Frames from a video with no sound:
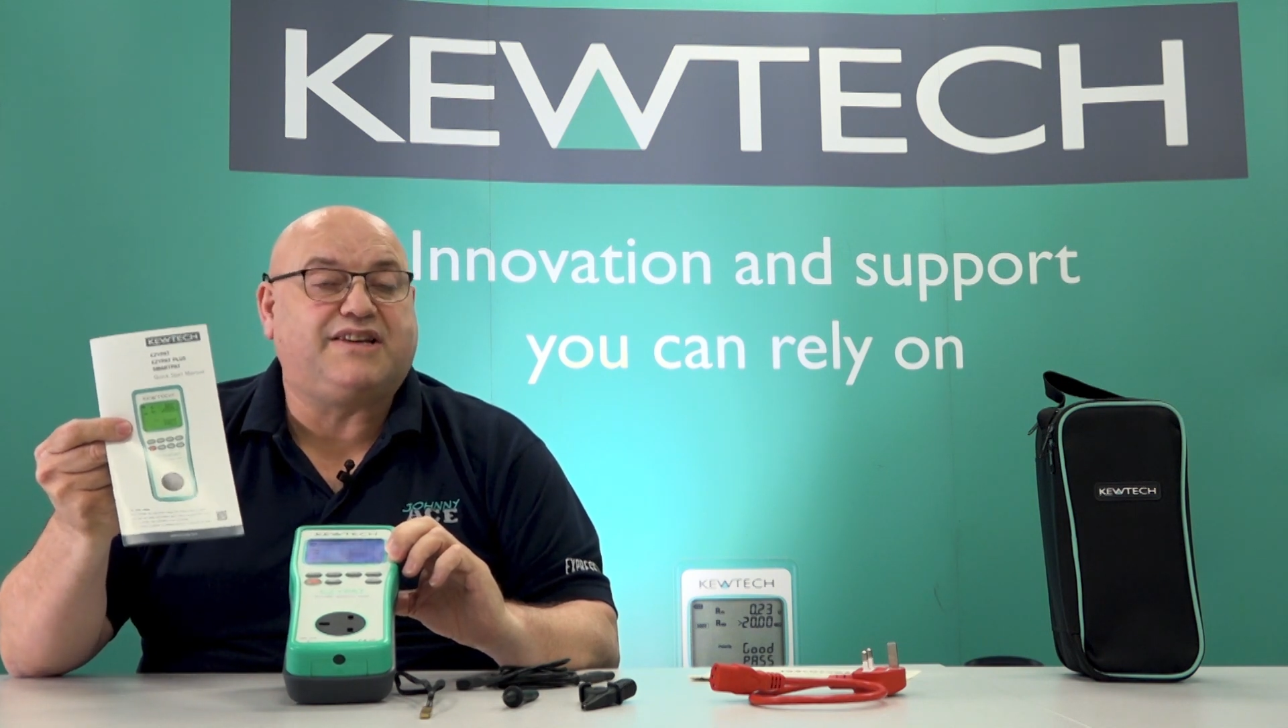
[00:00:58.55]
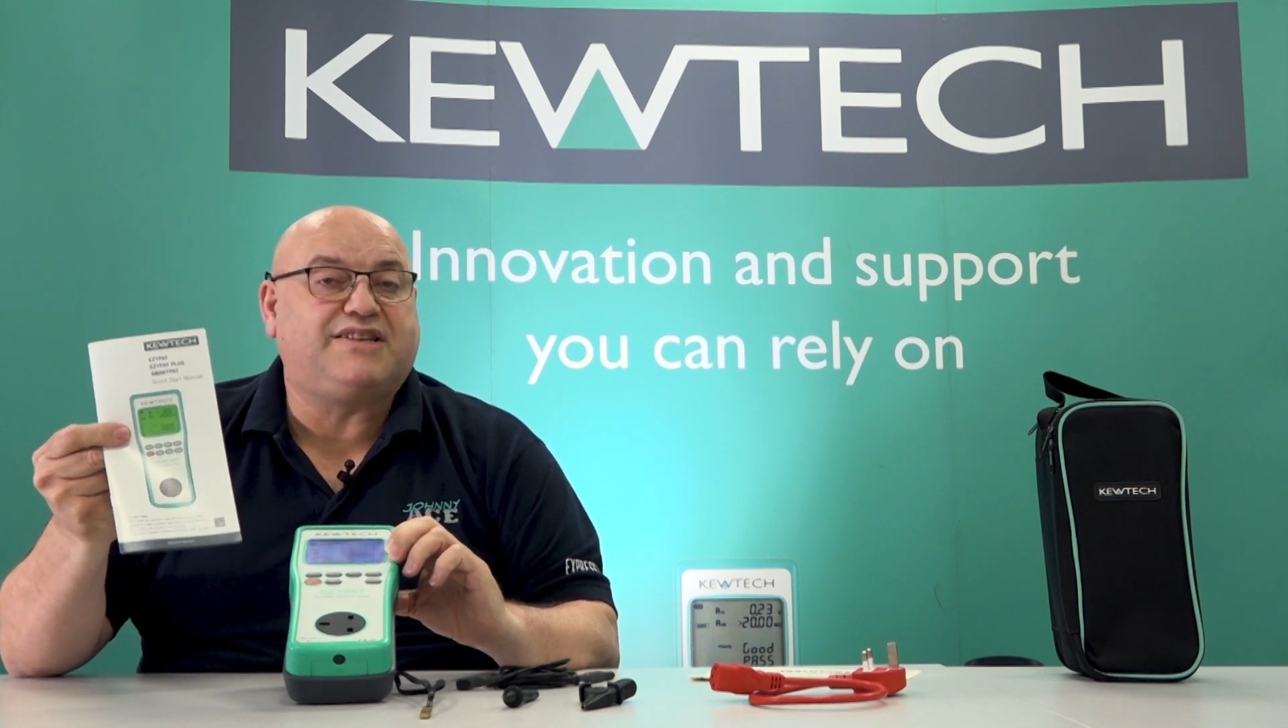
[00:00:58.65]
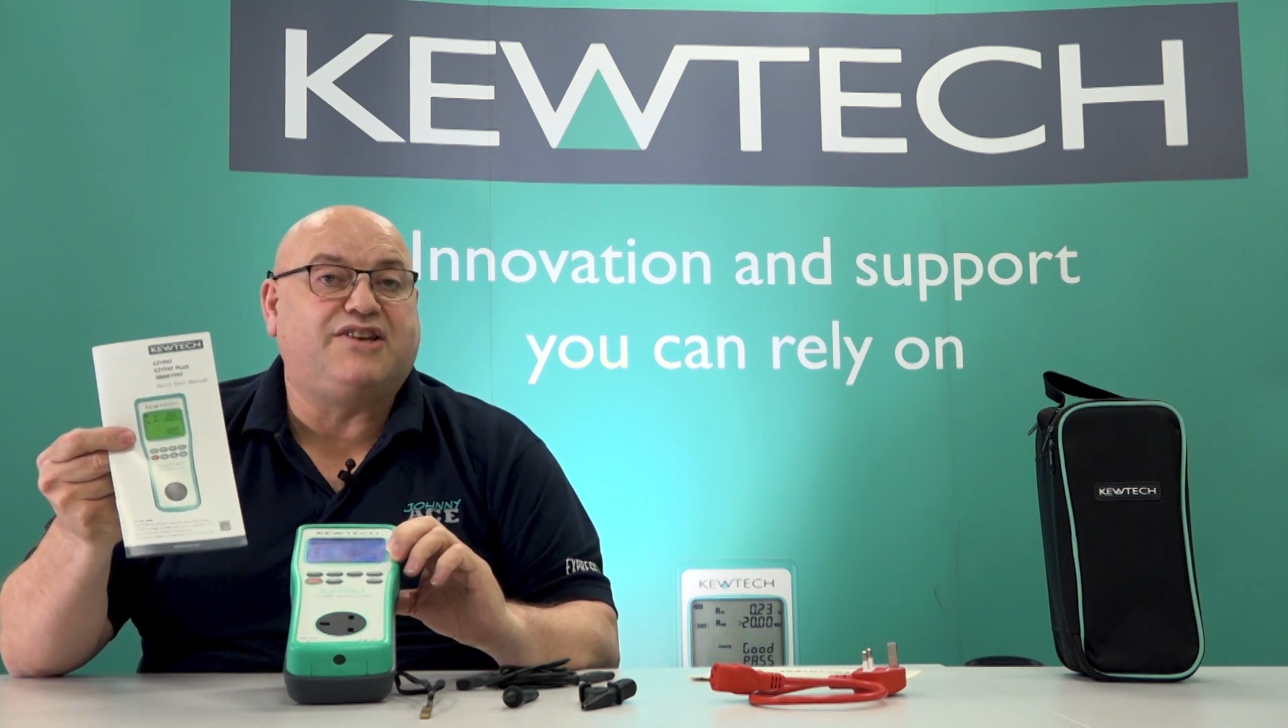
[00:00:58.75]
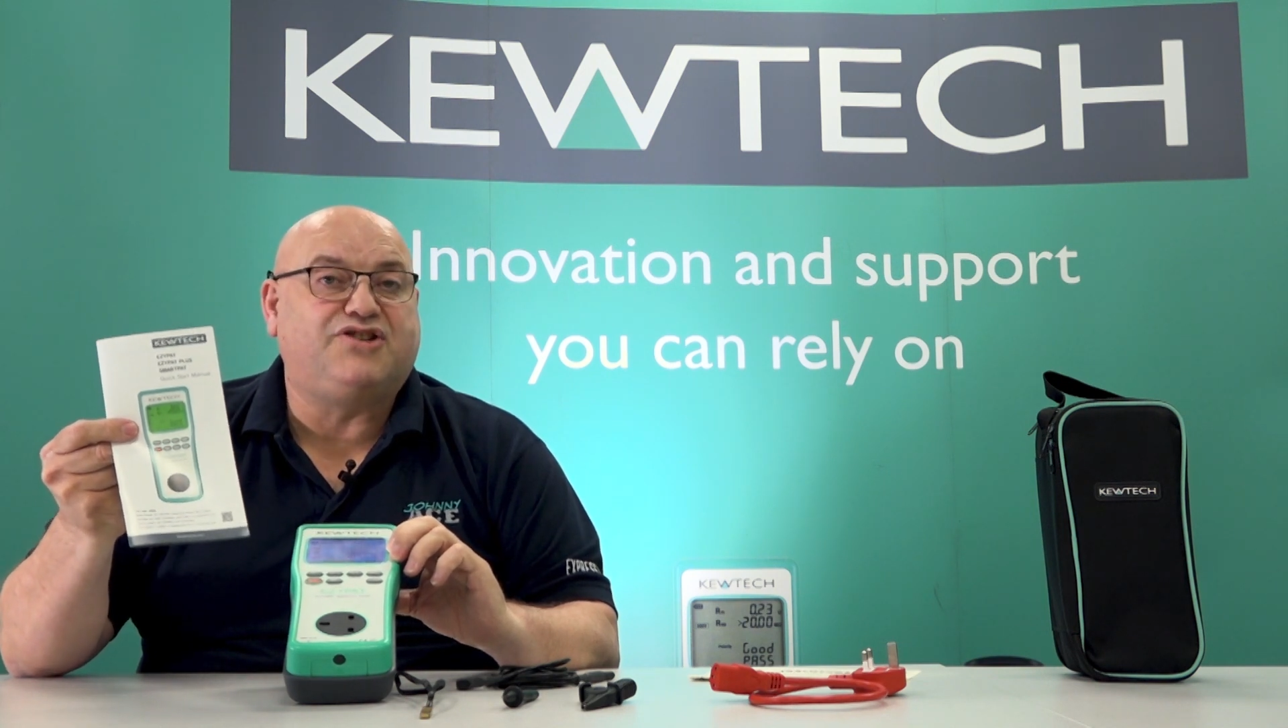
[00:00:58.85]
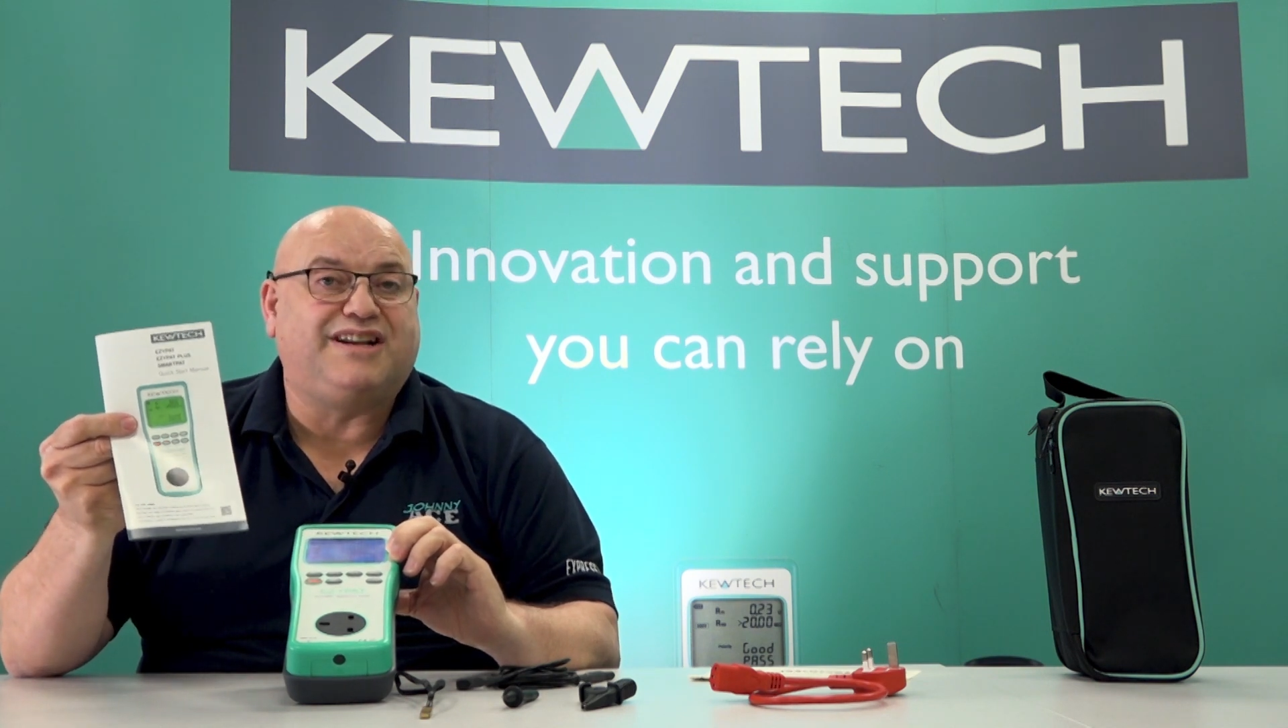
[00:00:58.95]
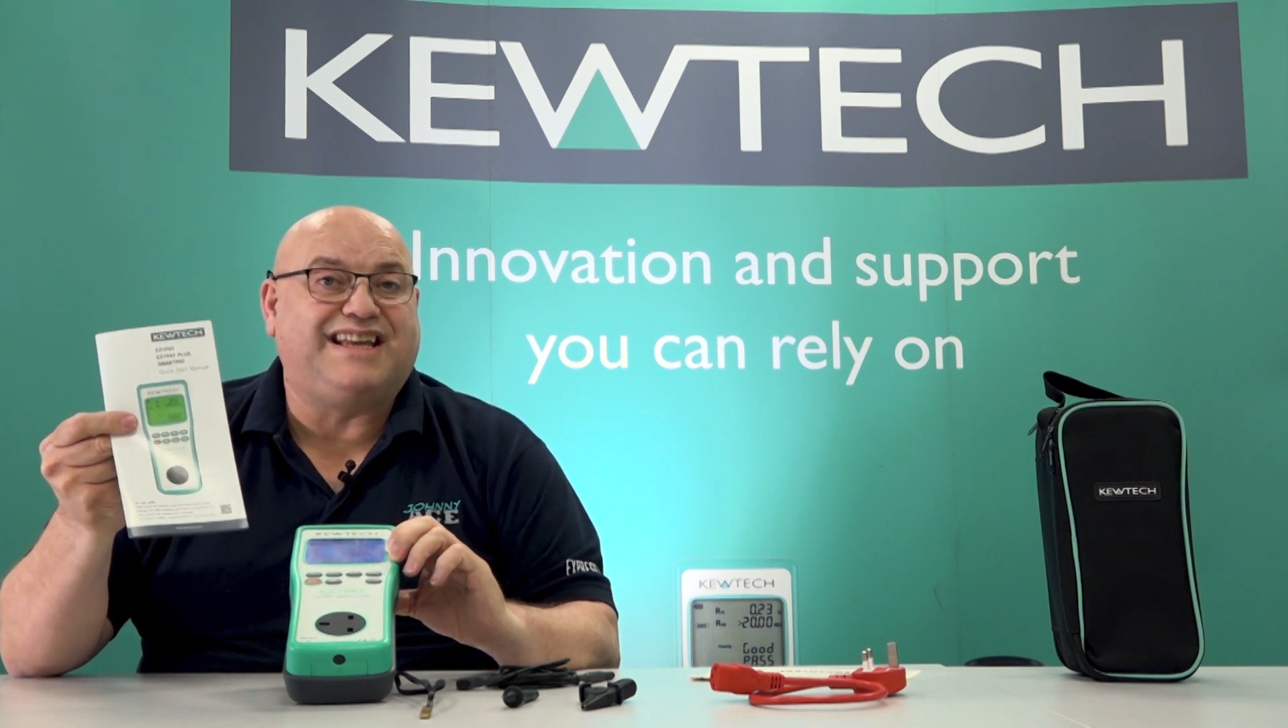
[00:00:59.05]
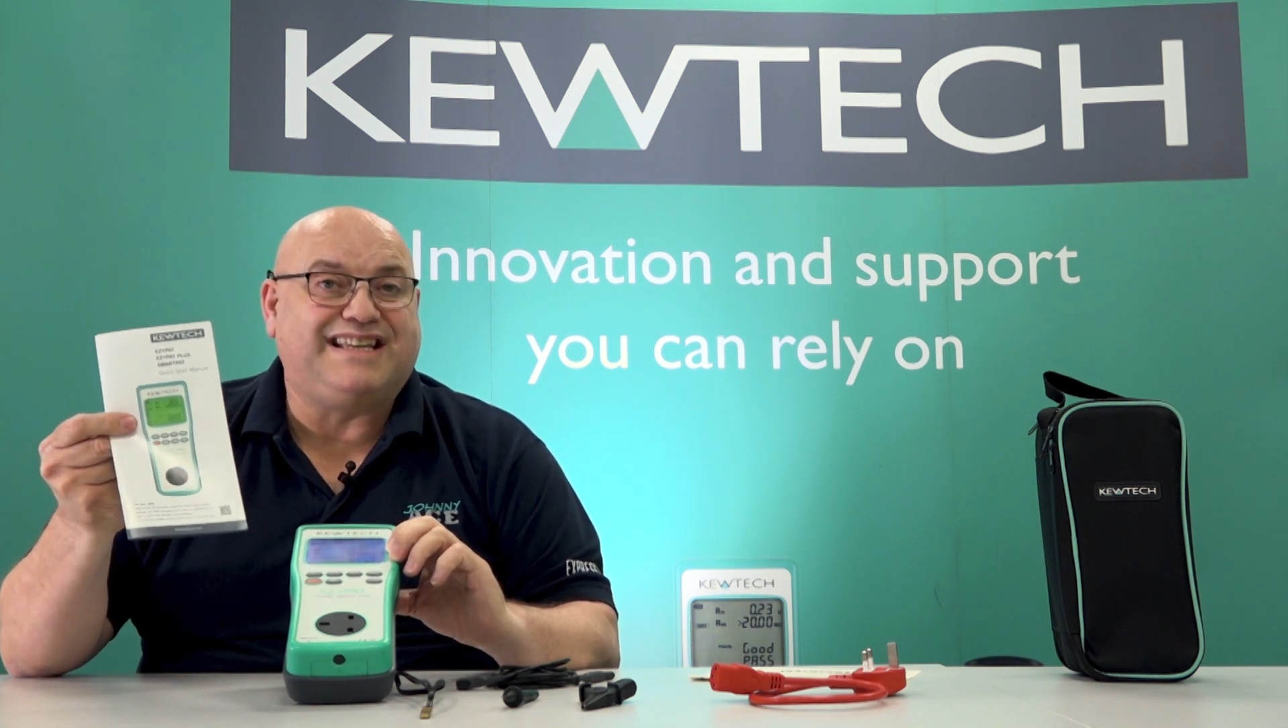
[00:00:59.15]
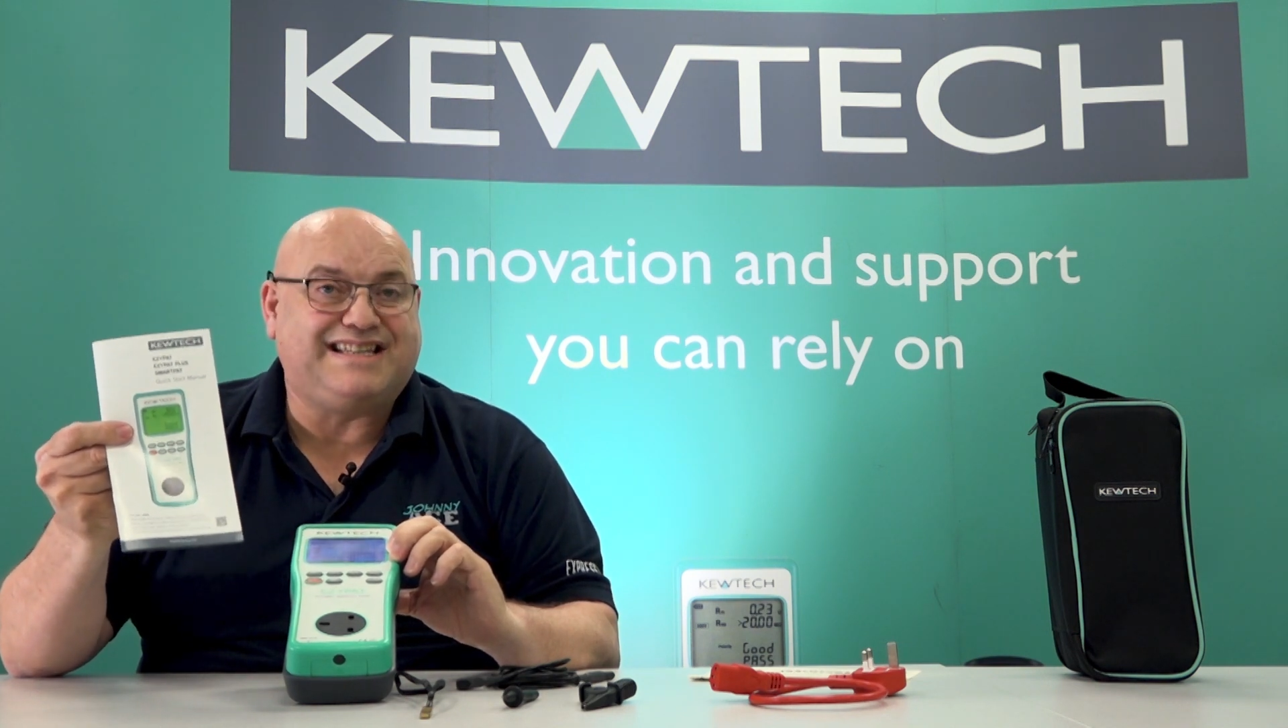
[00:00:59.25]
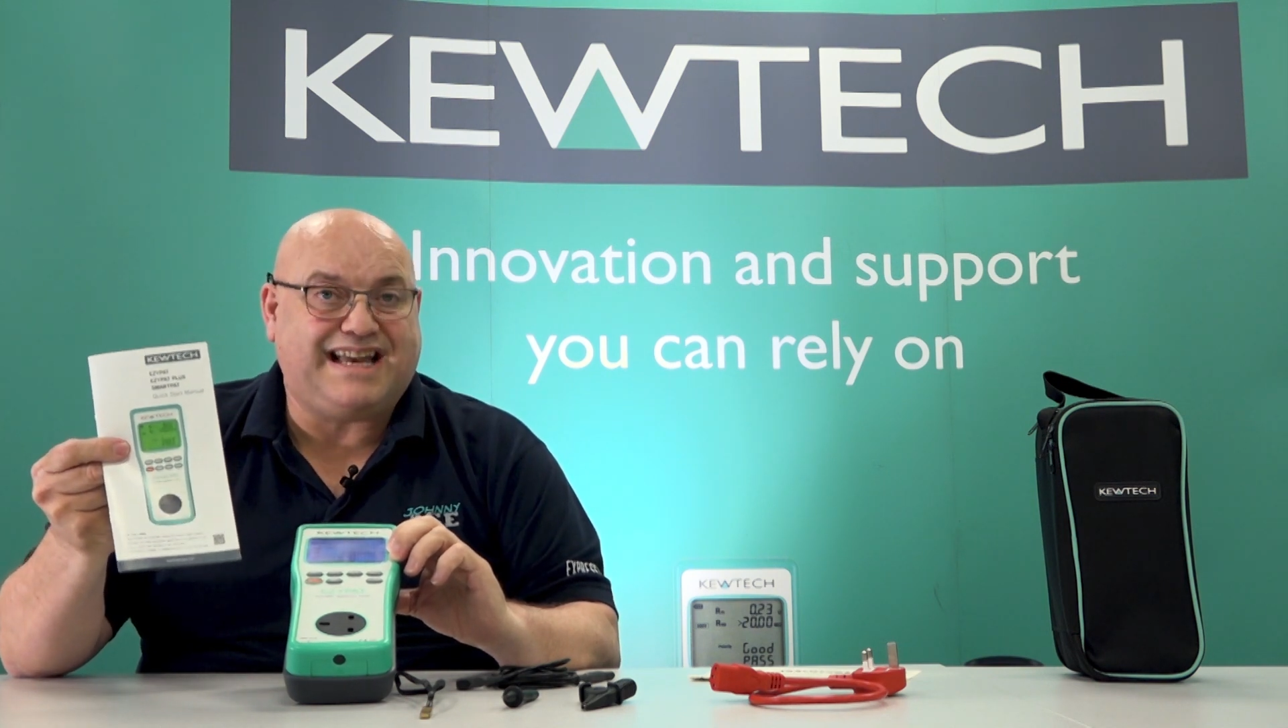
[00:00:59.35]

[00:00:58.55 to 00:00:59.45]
Extension Lead